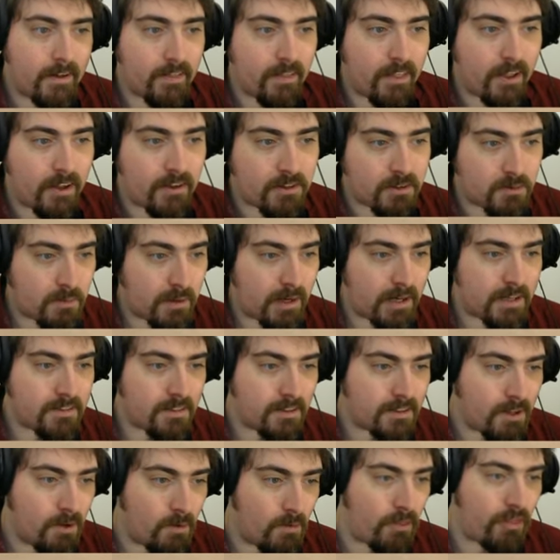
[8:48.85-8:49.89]
That's wise. I
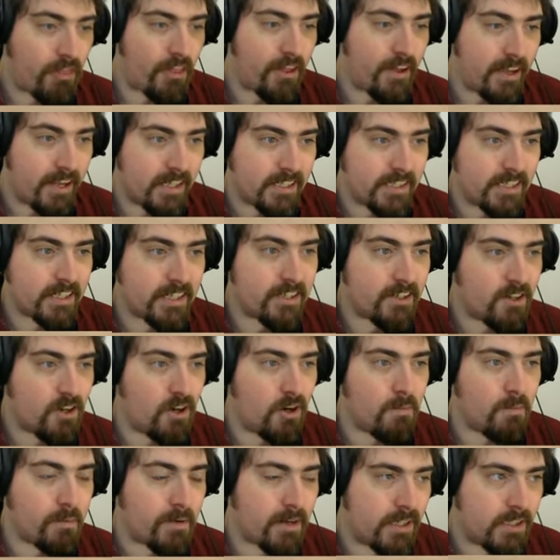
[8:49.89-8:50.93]
don't think he'll get a
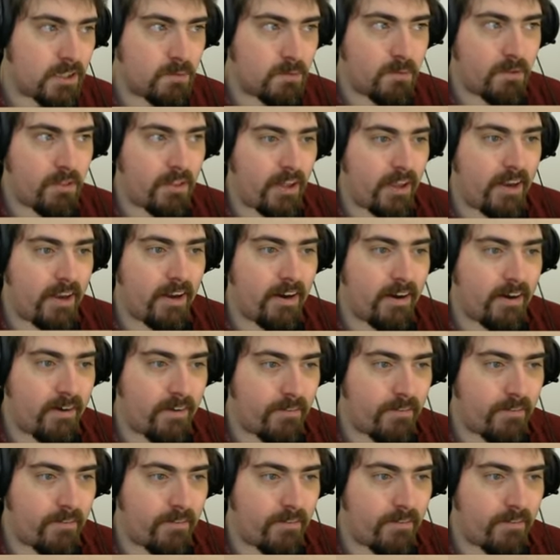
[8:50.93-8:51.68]
comm kill with the